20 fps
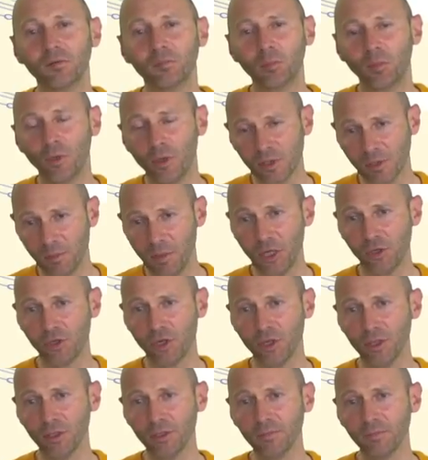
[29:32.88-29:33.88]

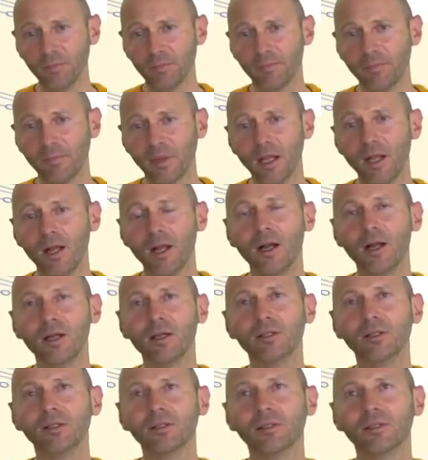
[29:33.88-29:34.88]
prospection,
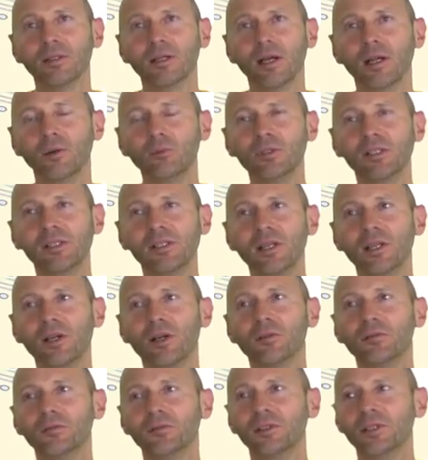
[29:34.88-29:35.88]
and I would say
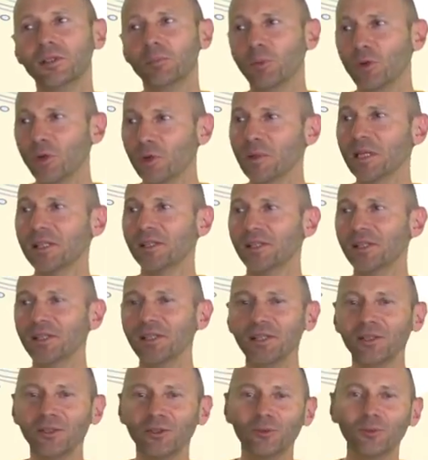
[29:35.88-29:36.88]
of
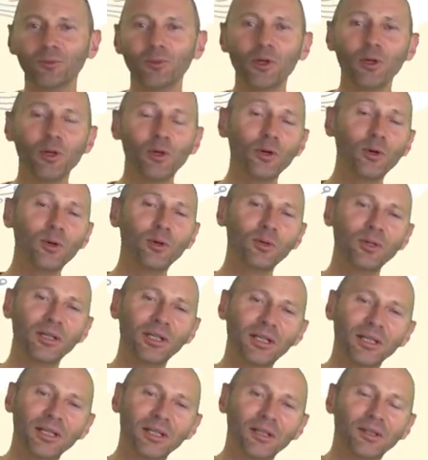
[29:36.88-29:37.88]
diplomacy to allow
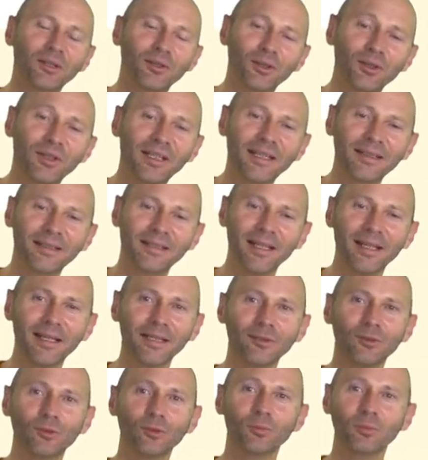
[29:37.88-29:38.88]
the
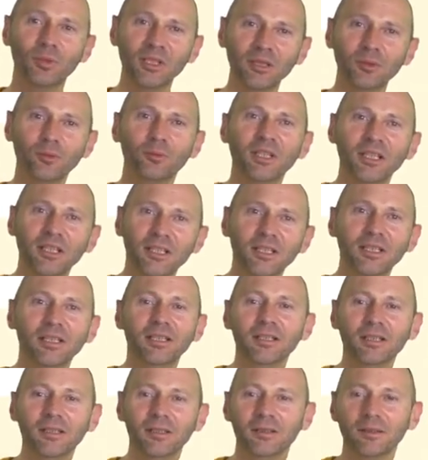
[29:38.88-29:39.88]
data to be
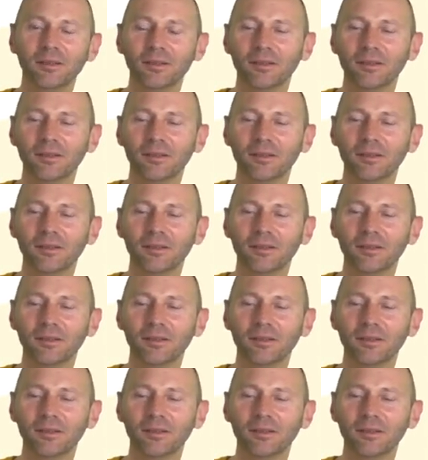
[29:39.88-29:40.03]
really